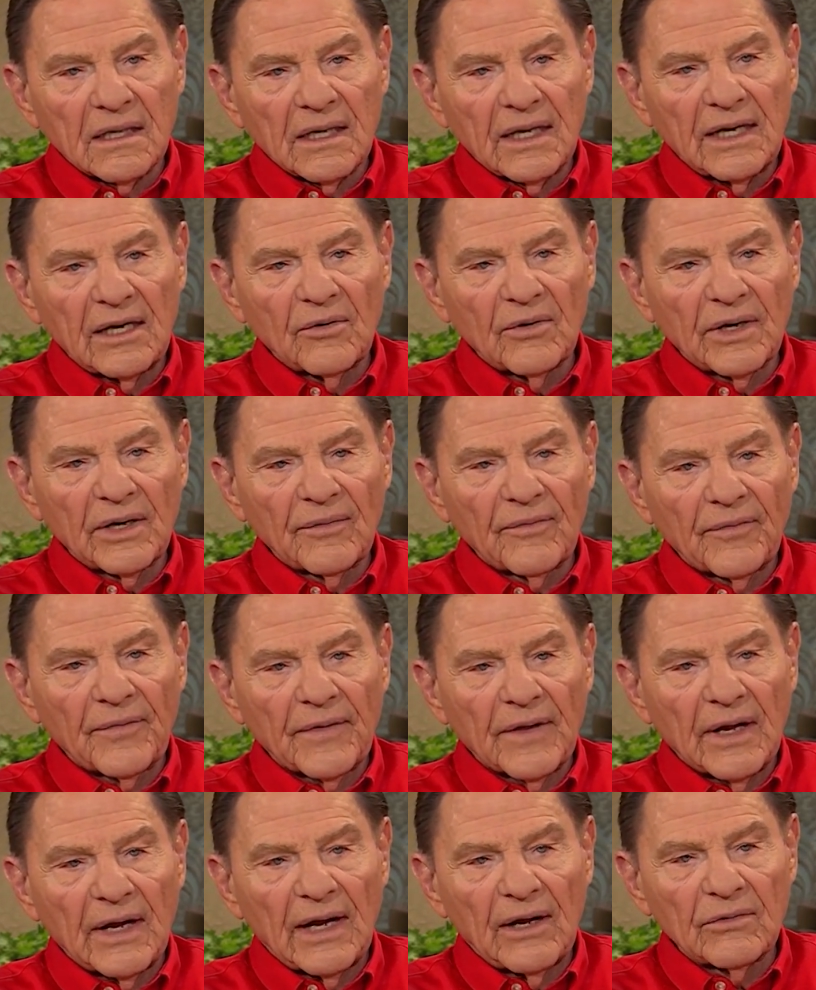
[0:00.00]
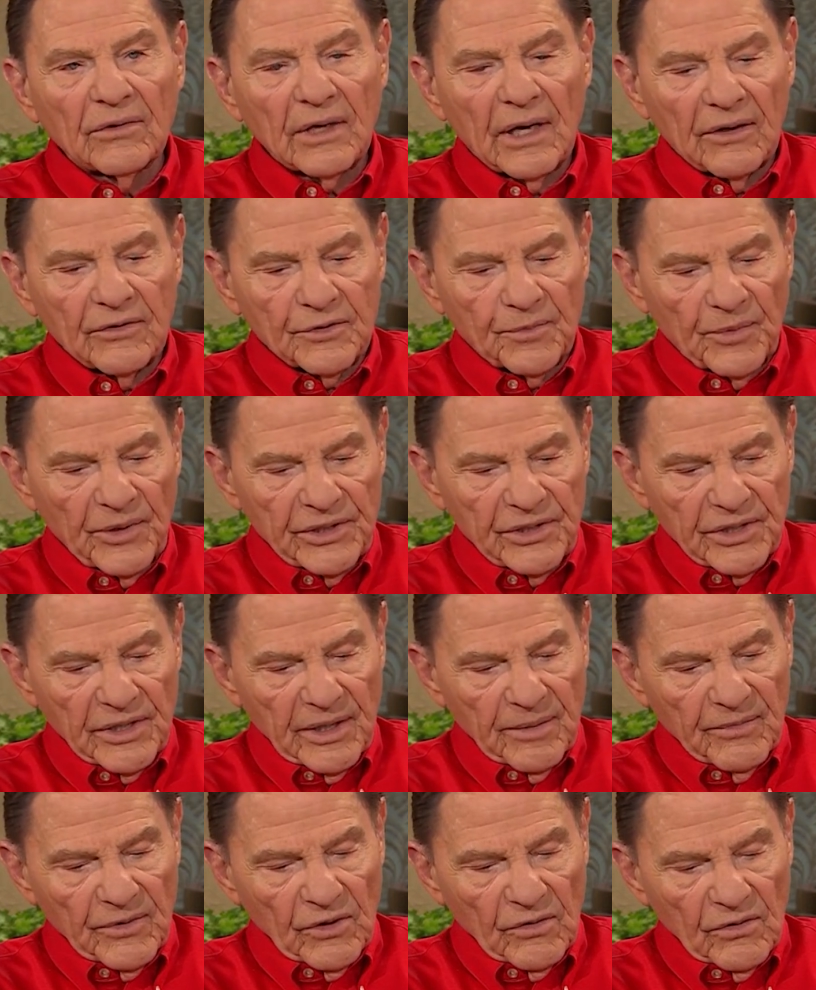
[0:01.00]
Anyway, I was preaching
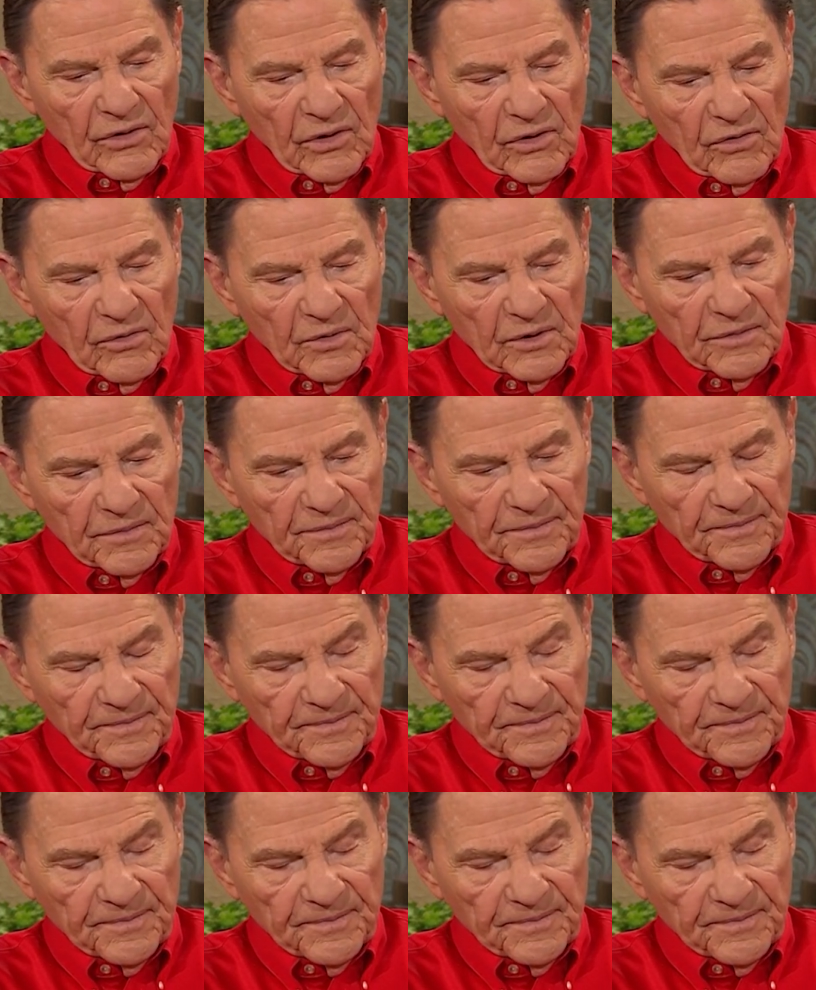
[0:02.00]
up in Oklahoma, and